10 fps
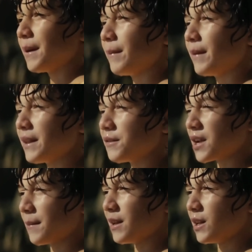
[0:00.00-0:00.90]
headphones,
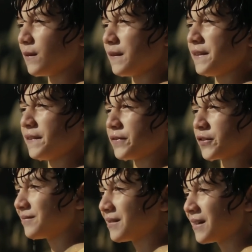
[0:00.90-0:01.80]
while Teo
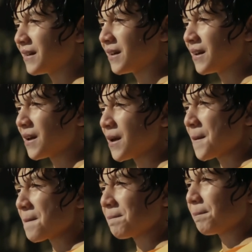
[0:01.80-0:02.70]
held up a sign
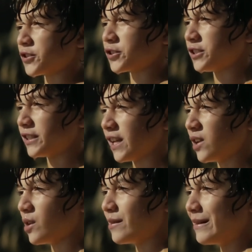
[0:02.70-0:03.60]
with a word written
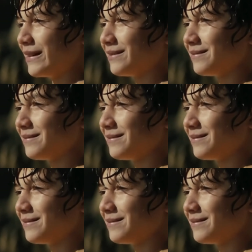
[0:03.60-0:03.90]
on it.